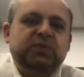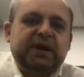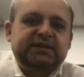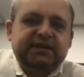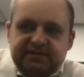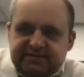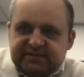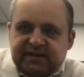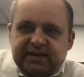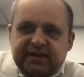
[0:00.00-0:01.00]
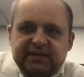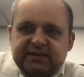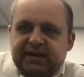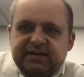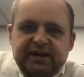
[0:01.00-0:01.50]
directly,
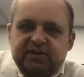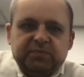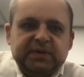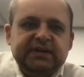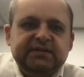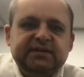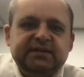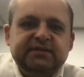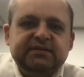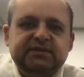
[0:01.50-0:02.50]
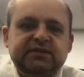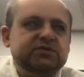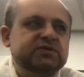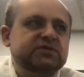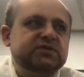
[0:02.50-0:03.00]
I, I, I, don't mind, uh,
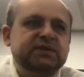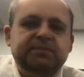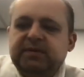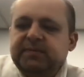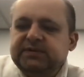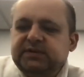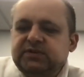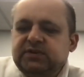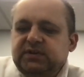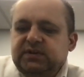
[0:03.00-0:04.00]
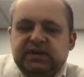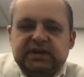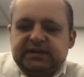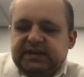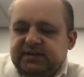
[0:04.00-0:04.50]
you know, just, just send me a message.
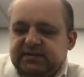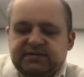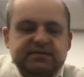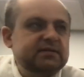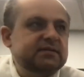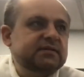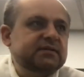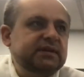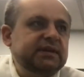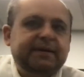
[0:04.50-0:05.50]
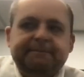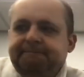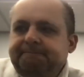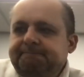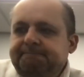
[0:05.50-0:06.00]
Yeah, so you could send us. this.
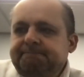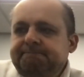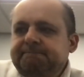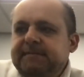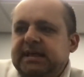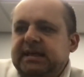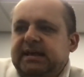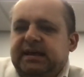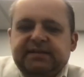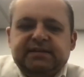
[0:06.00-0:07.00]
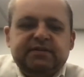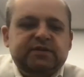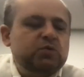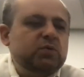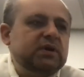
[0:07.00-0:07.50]
Yeah. Mhm. And
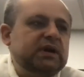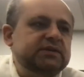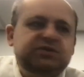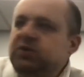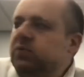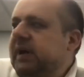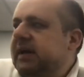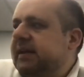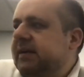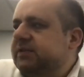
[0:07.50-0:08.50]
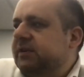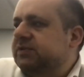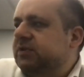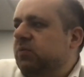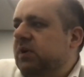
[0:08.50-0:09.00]
then there were, uh, two handouts
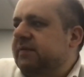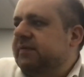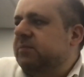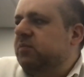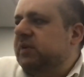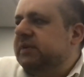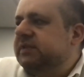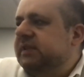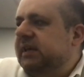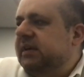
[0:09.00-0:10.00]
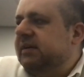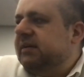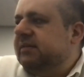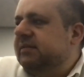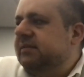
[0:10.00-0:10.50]
here. So one of them was the,
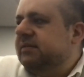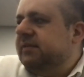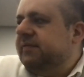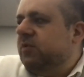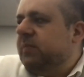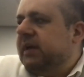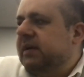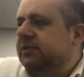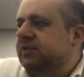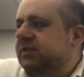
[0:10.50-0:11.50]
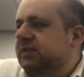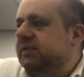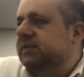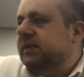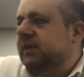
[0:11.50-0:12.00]
uh, the forming
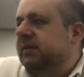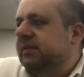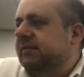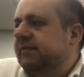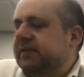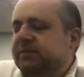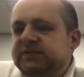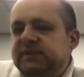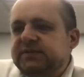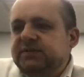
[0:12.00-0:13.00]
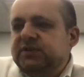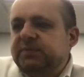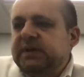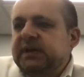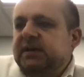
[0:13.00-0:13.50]
consciences, uh, faithful
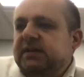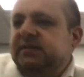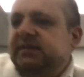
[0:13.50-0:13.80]
citizenship.